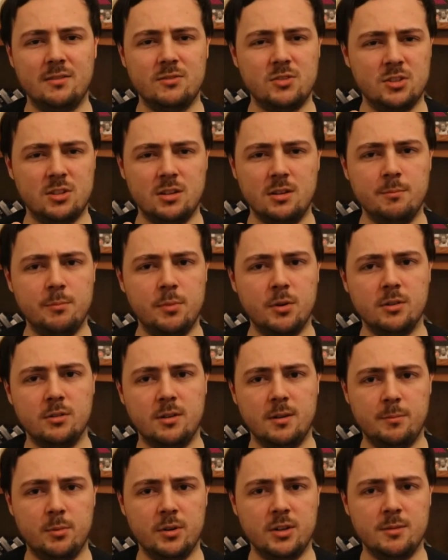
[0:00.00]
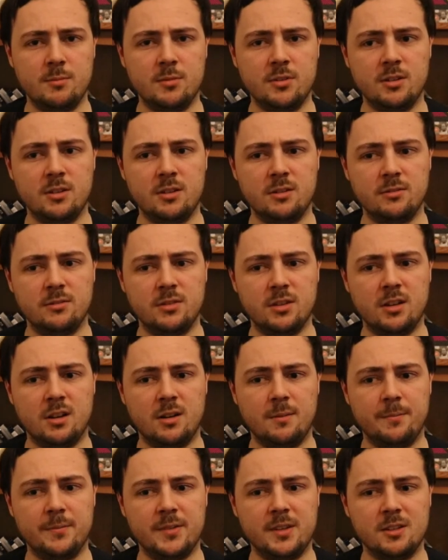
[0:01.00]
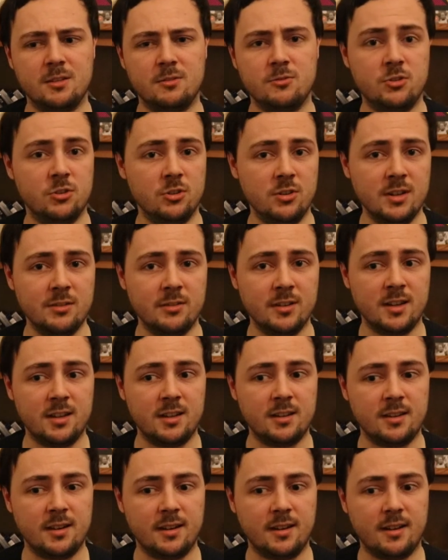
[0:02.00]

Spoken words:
of just an embodiment of, you know, joy, really,